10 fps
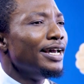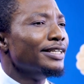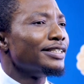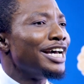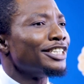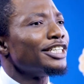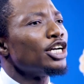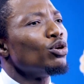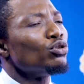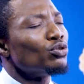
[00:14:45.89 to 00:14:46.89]
He said, I
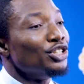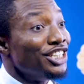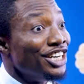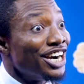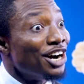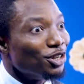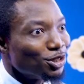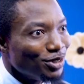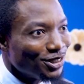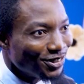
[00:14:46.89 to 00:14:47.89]
stay close to General
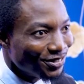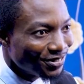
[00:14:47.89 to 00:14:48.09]
Hospital.